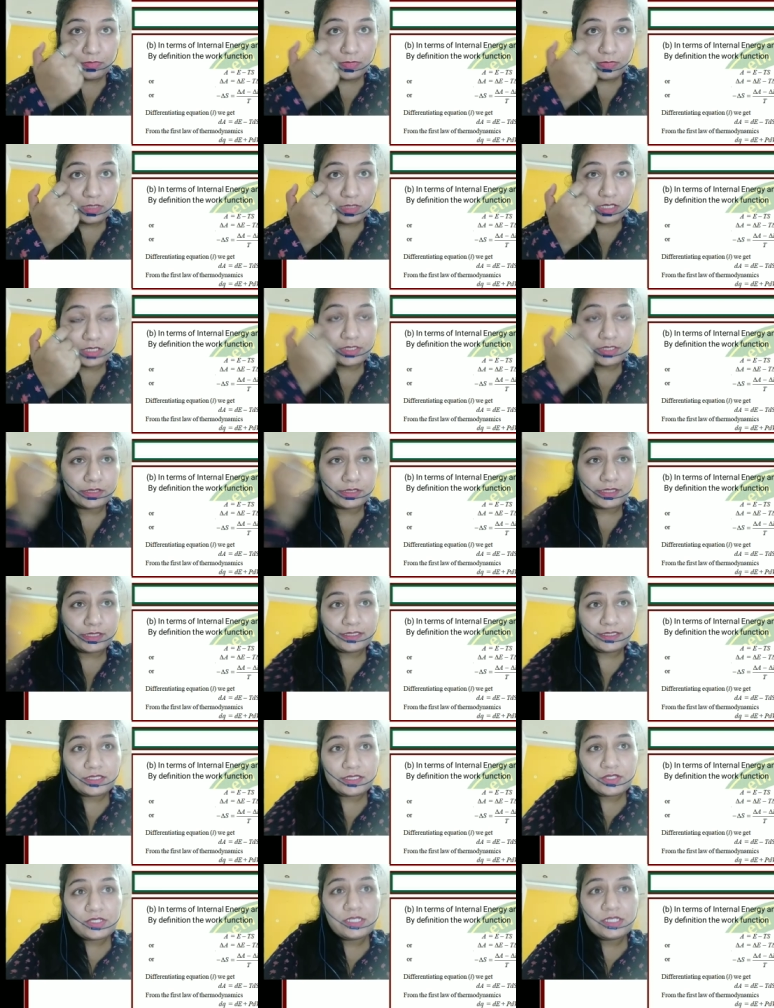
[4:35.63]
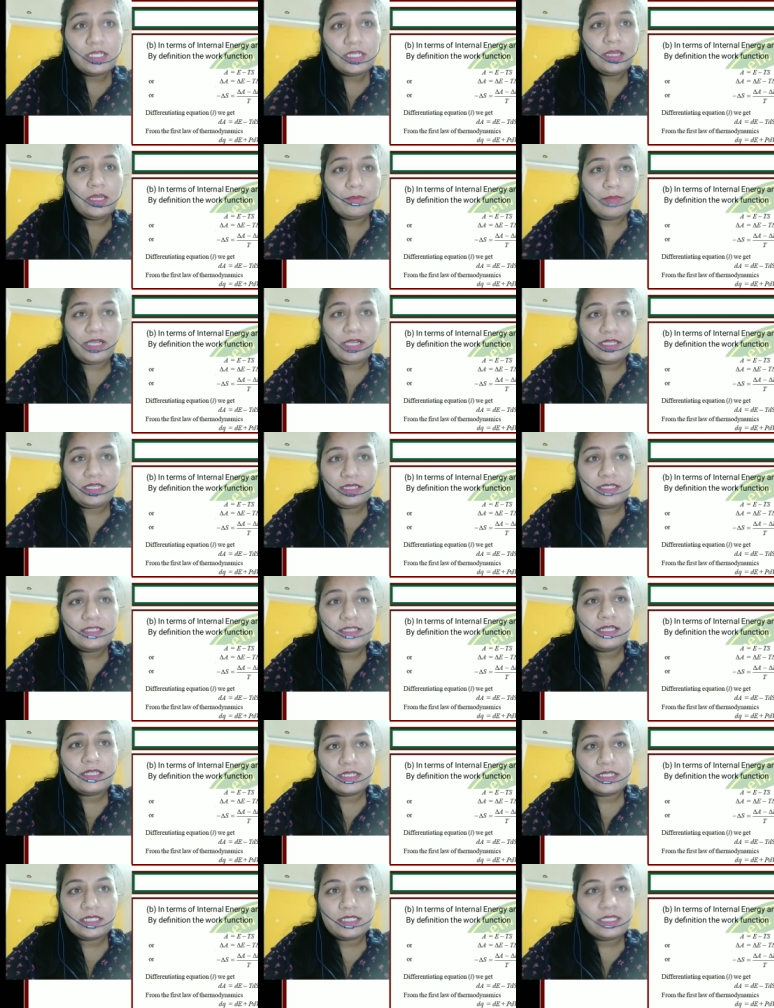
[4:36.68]
internal energy, minus
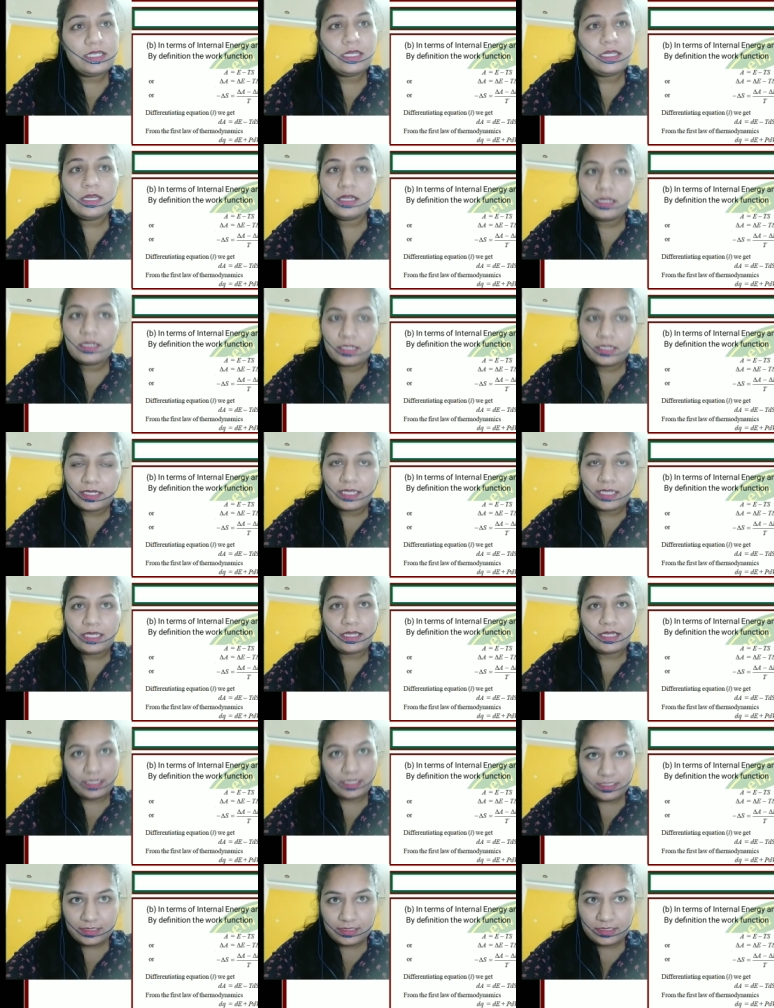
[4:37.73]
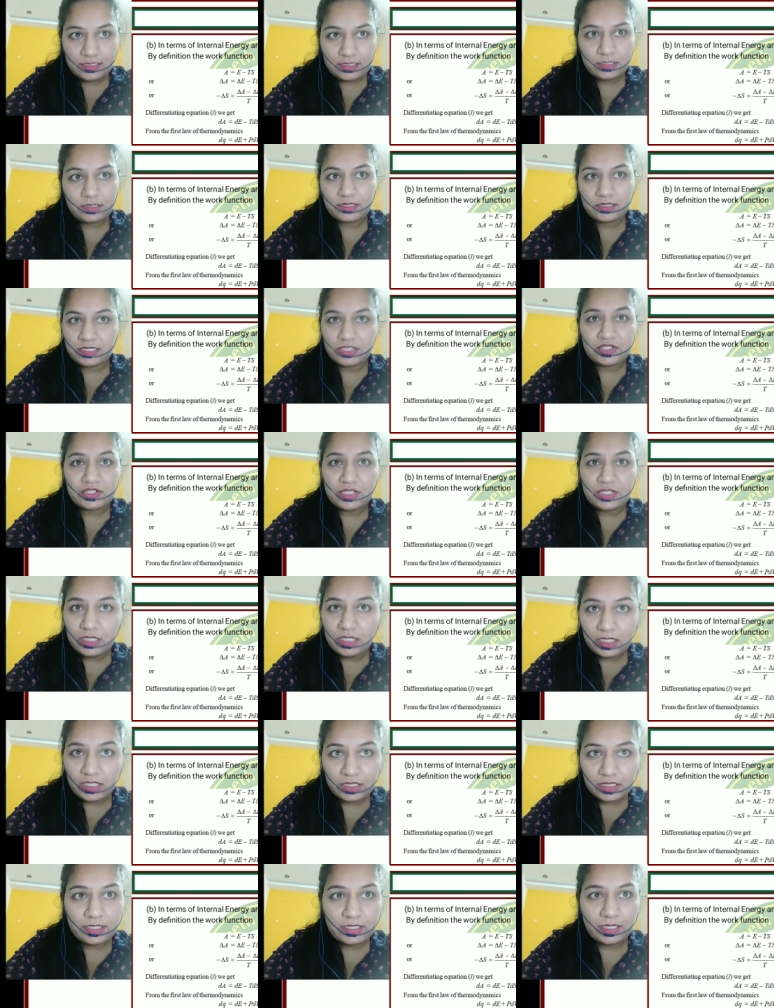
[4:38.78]
T del S, change in
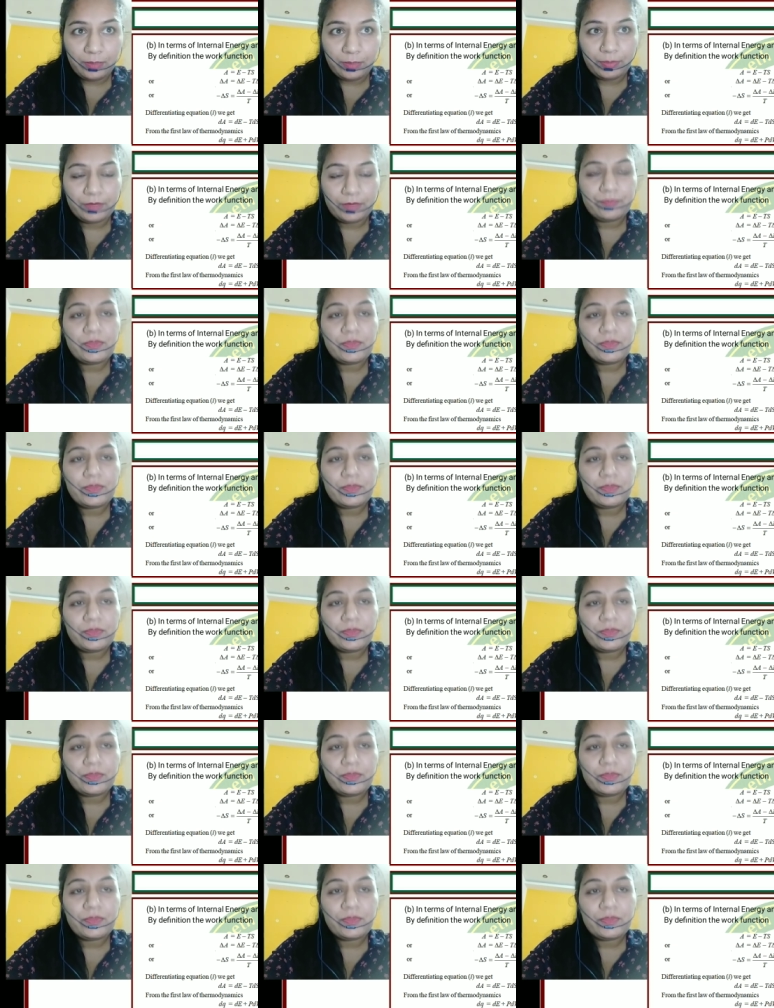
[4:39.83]
enthalpy.